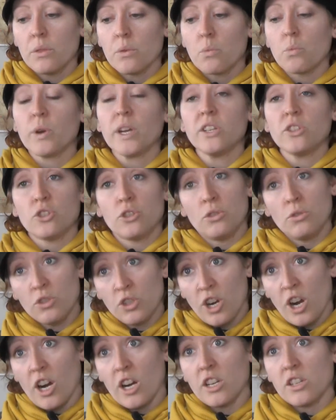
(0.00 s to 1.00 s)
we do
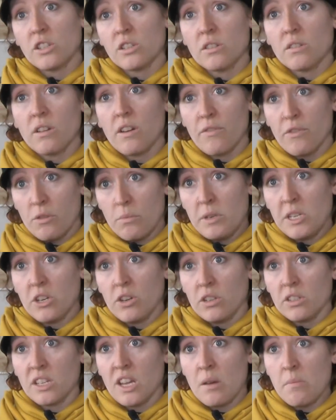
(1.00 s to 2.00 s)
charge for the
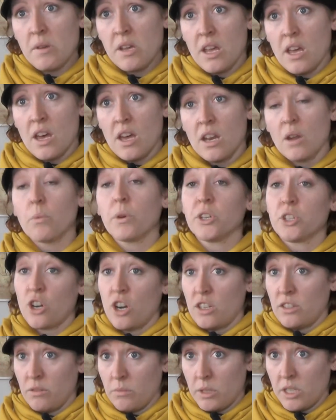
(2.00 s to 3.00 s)
materials coming in, we
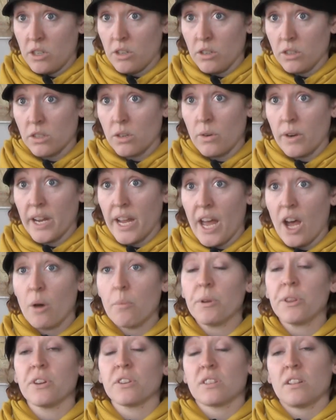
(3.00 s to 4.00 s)
charge for the materials going out,
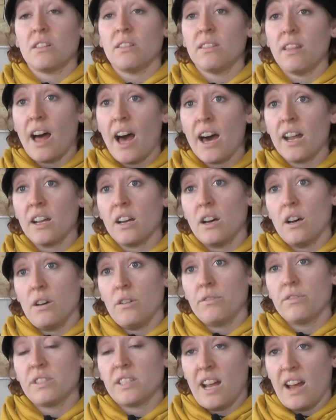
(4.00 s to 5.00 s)
but there's a lot
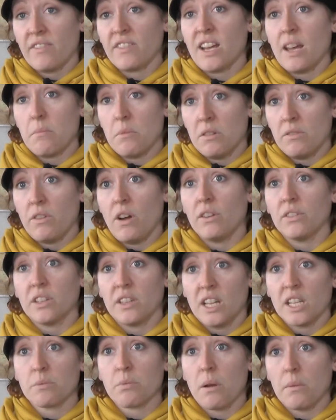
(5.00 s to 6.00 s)
of staff time involved,
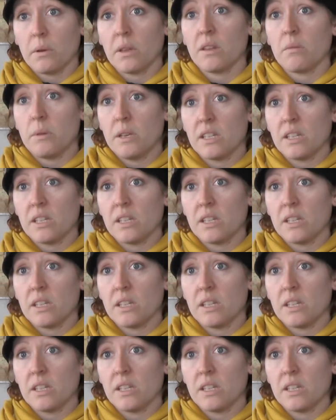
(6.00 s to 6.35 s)
and that's probably the